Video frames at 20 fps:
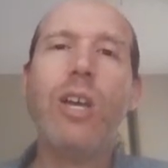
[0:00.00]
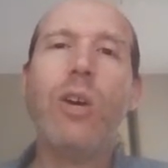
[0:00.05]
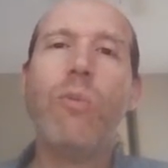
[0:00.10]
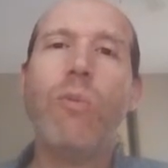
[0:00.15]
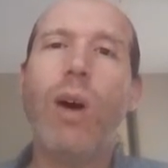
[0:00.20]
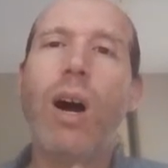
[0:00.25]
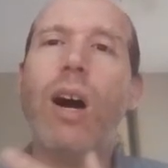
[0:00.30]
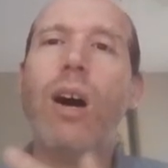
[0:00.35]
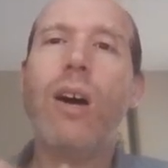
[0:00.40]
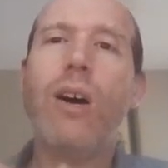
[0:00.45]

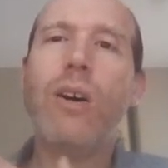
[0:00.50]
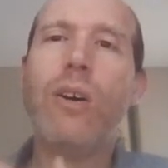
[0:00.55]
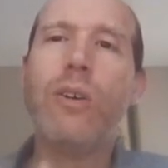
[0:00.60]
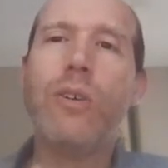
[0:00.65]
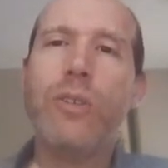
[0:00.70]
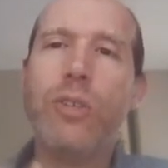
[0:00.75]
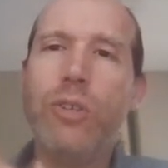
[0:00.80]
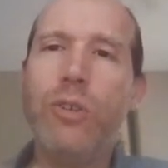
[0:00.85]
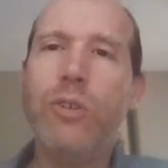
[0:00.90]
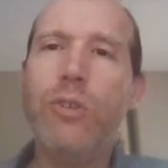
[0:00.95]

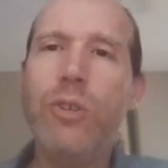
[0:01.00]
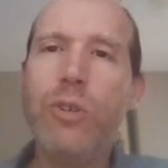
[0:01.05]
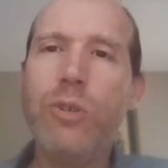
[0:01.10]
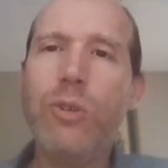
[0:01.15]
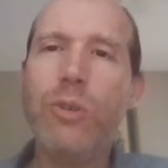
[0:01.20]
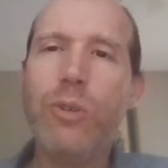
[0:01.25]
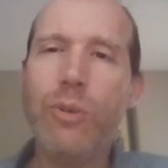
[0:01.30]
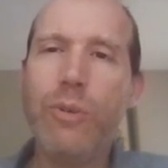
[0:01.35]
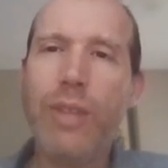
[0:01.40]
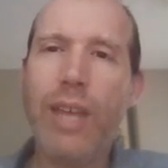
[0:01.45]
well, you
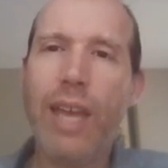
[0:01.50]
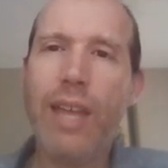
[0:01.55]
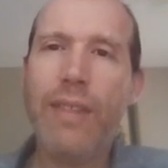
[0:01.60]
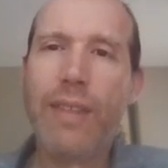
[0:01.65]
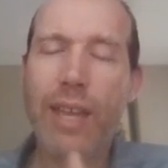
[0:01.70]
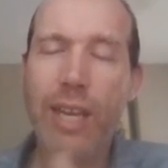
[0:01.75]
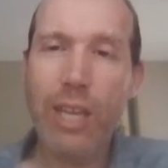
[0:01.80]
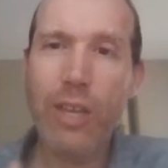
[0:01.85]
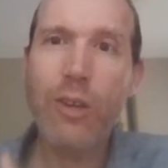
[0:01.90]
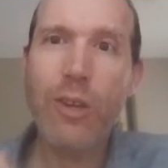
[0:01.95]
knew then
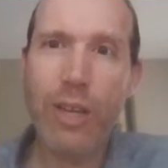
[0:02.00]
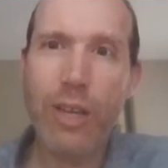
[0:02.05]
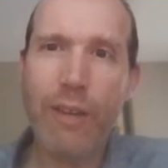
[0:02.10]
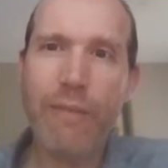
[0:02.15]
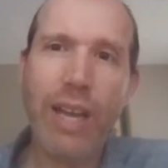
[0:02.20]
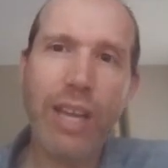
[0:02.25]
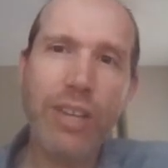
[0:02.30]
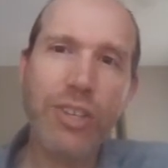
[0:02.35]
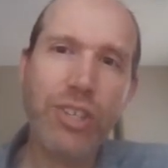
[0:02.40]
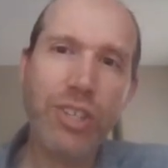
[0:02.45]
that he could
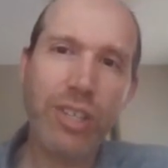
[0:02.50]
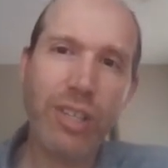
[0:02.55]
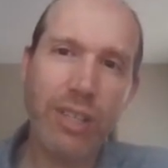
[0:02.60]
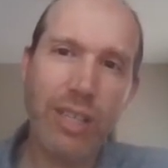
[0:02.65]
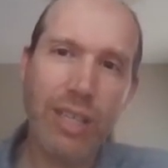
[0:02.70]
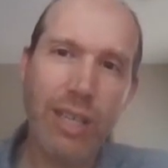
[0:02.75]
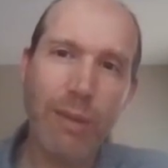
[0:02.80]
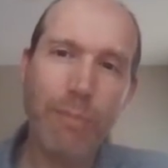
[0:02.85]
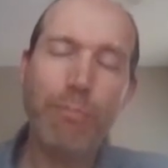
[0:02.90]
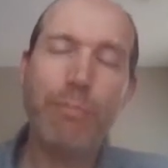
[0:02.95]

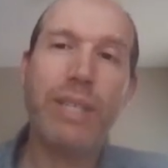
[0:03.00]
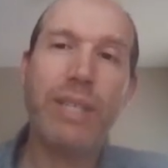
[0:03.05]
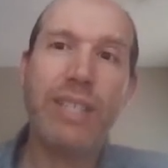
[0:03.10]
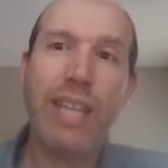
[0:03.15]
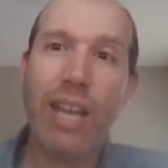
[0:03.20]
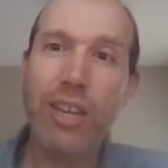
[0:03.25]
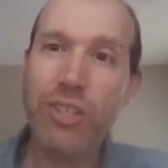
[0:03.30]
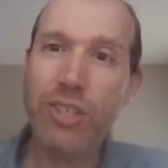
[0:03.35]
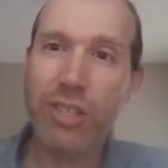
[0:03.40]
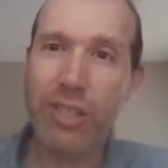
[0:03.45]
eventually
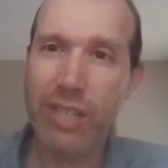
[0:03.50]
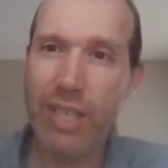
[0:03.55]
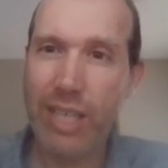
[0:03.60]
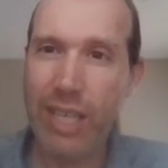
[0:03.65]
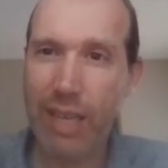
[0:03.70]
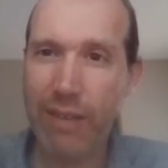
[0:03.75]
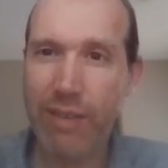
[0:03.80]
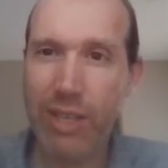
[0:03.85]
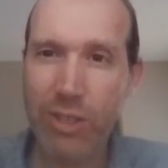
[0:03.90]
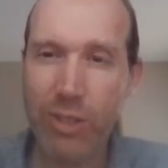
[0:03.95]
potentially
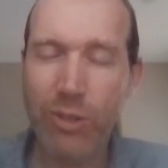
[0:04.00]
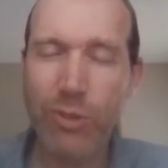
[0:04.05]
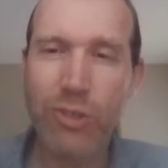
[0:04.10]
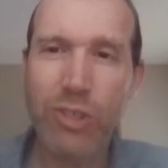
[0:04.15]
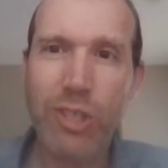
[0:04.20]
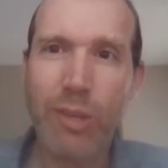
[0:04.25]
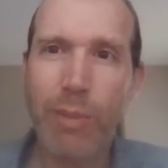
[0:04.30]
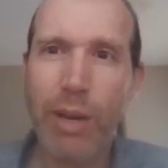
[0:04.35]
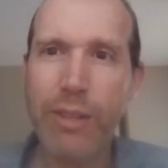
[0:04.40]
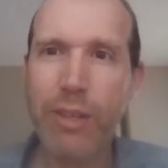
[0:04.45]
give it to
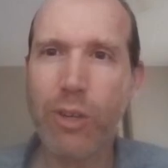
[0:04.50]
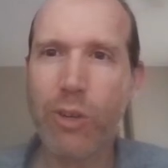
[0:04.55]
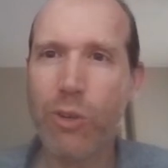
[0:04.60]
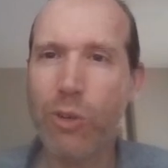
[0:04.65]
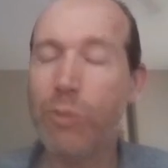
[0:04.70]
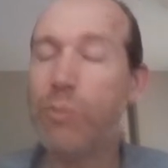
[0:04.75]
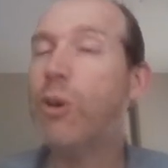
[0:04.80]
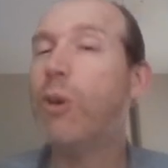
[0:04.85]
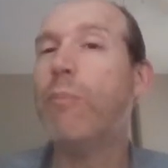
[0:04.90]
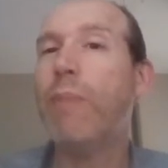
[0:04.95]
some other
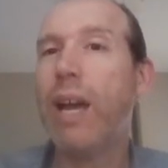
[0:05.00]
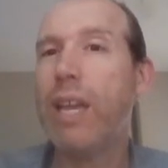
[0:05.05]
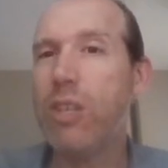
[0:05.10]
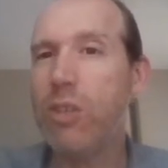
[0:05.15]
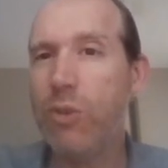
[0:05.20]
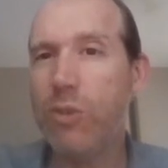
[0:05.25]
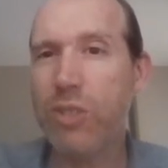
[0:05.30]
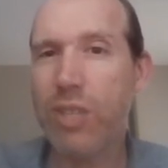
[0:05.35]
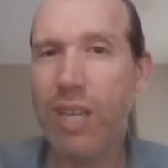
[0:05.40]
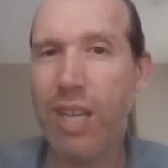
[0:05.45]
group who might
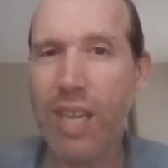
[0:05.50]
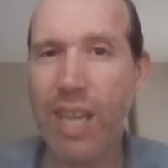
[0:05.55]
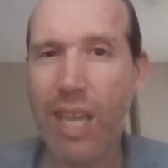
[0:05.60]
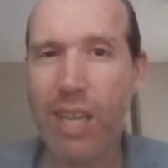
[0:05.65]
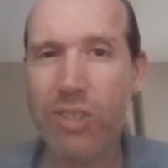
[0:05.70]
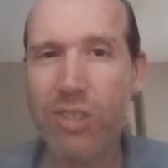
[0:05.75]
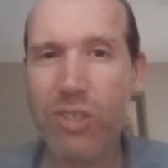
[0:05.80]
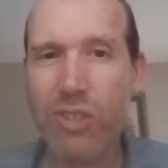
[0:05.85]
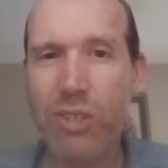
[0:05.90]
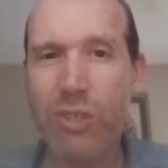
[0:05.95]
use it
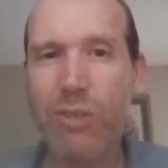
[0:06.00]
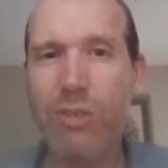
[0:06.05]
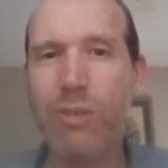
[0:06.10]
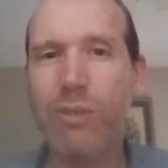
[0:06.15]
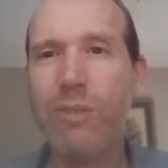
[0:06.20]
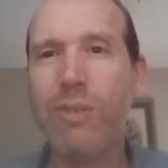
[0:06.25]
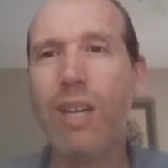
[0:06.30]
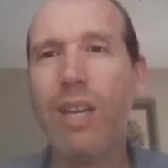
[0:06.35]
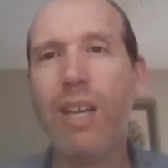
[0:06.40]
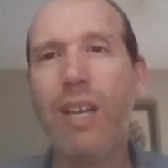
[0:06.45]
against
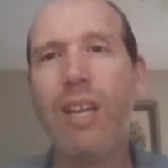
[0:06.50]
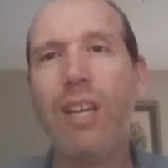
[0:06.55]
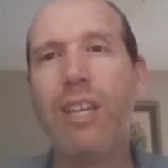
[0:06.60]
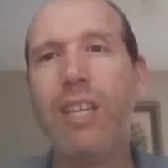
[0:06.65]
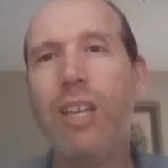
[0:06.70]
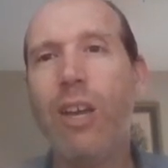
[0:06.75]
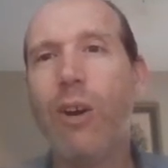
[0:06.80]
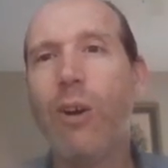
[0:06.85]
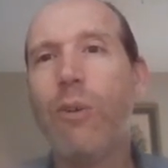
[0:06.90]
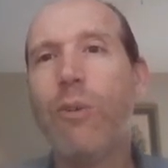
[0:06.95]
you.
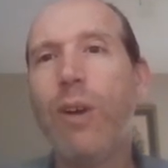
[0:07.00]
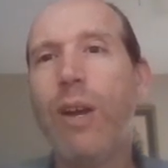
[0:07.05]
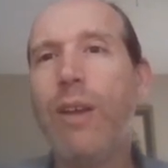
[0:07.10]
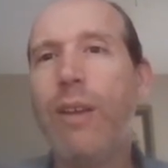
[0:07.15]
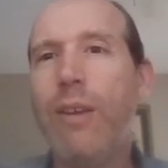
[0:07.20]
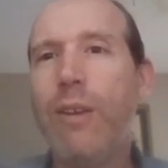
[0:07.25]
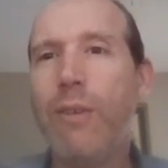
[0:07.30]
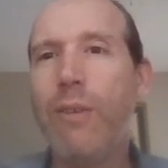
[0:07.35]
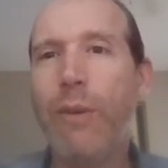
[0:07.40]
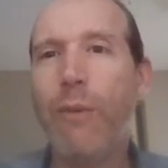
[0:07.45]
You know,
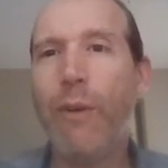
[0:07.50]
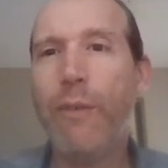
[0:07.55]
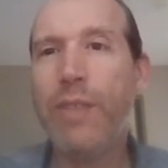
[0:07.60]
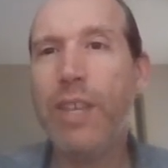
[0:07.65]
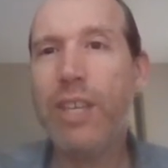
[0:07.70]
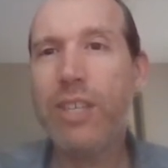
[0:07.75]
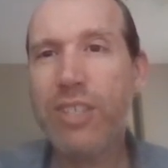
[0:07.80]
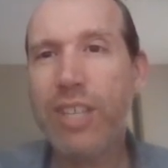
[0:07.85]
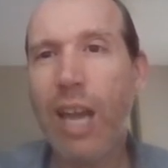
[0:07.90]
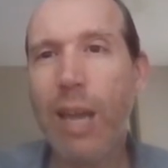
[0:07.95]
with
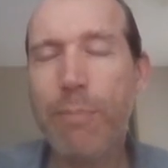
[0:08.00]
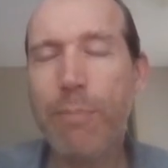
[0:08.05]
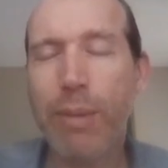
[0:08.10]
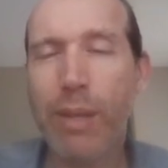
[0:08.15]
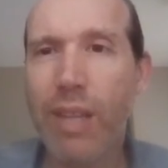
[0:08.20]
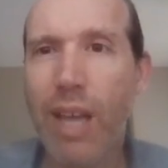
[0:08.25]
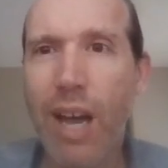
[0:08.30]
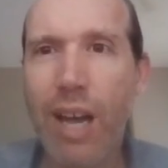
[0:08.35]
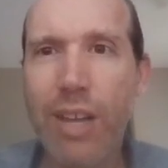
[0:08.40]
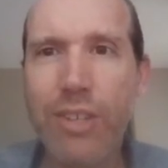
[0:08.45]
this type
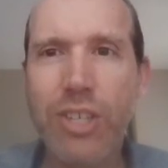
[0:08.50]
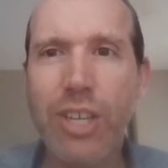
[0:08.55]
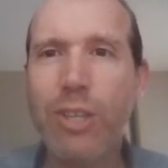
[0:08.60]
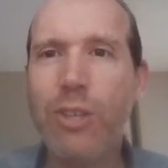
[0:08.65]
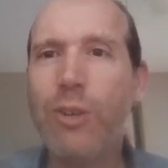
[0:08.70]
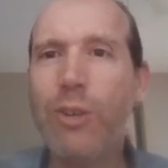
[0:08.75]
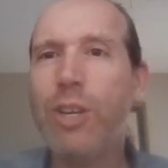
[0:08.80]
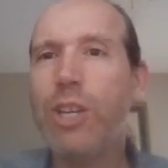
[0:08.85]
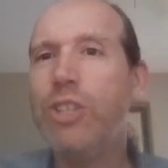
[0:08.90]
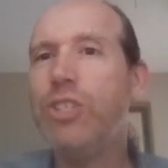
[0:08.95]
of logic,
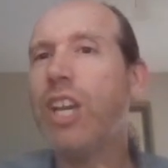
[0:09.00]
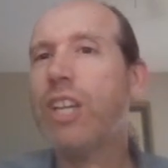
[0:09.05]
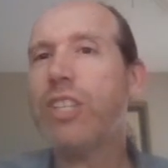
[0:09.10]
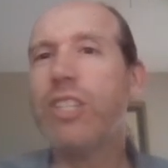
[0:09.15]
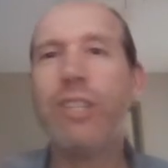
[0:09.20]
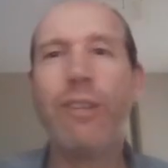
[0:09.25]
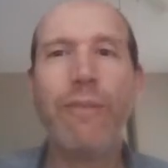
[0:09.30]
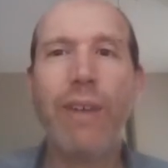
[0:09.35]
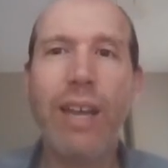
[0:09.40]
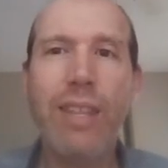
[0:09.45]
you could
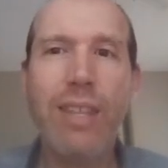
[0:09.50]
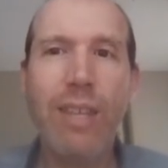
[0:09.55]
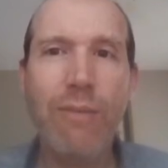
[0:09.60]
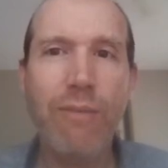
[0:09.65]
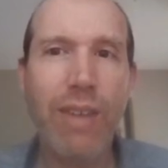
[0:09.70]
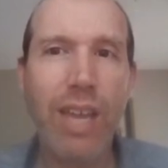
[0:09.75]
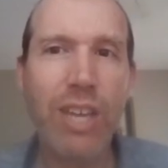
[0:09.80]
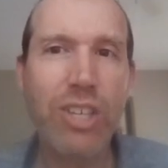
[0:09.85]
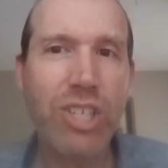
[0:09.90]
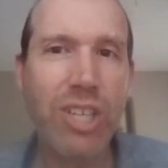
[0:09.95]
justify the
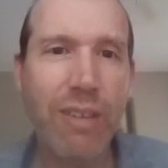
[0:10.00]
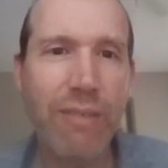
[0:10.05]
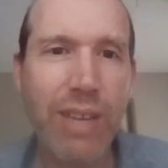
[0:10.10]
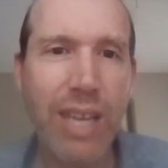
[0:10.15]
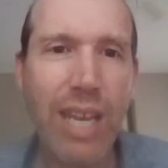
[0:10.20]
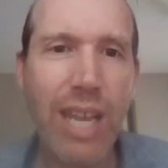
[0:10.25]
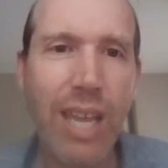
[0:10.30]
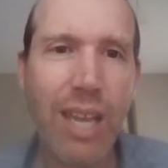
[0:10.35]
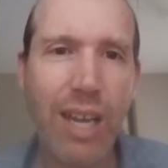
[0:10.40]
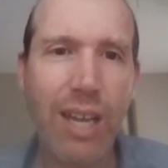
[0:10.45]
invasion of
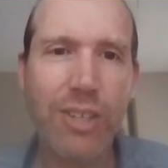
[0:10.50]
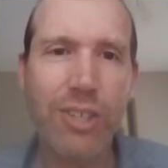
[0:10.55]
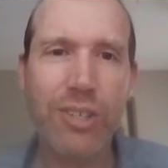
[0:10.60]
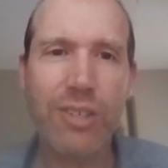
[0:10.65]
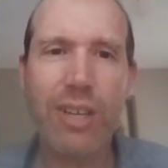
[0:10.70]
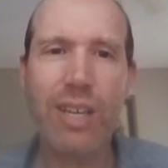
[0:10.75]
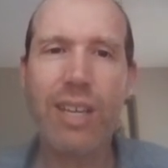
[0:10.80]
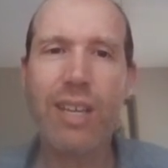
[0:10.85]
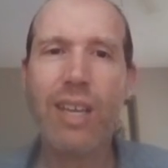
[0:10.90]
any country.